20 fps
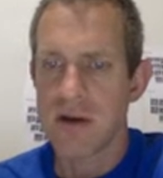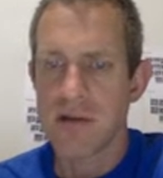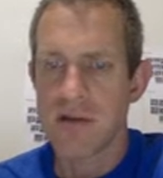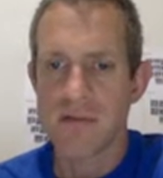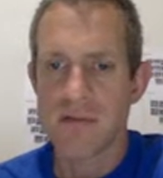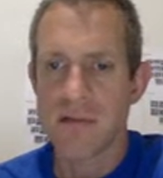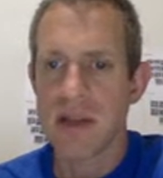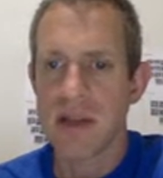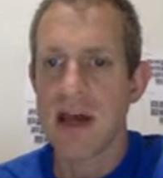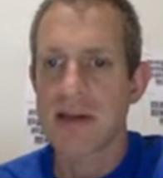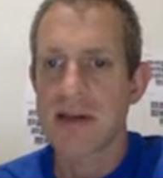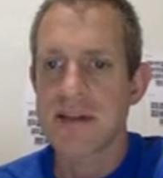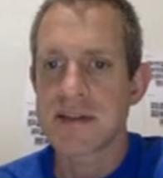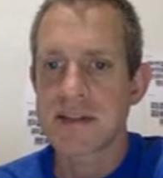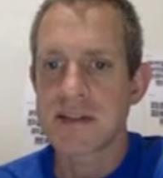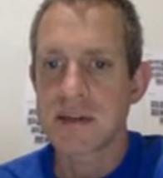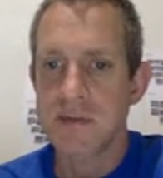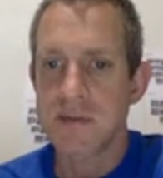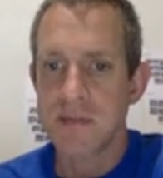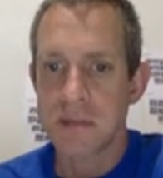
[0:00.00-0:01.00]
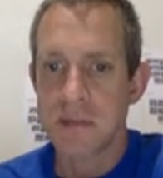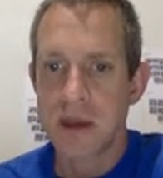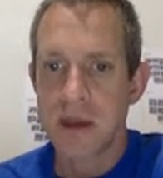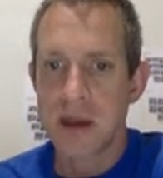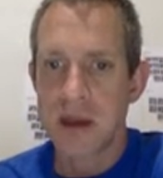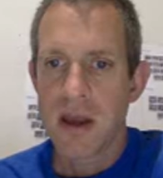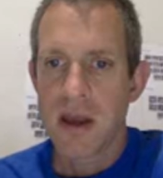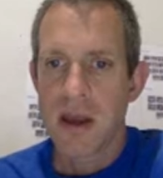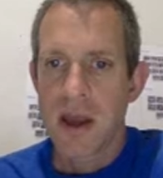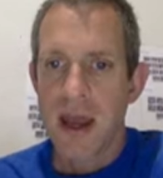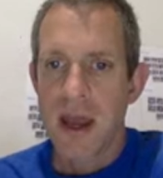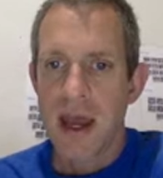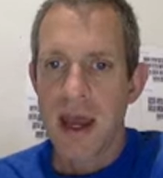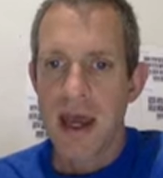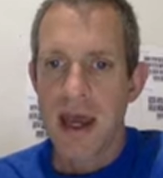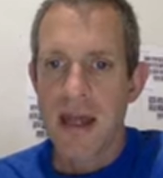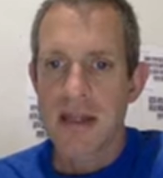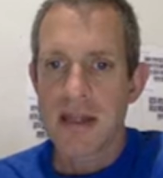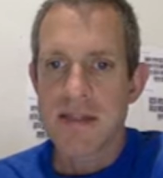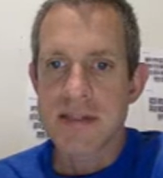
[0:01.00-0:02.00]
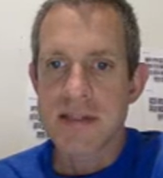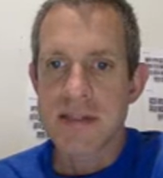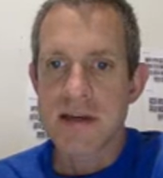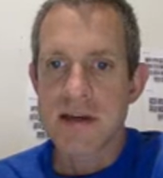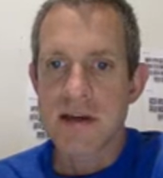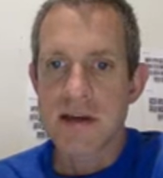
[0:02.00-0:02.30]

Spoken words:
lines here. And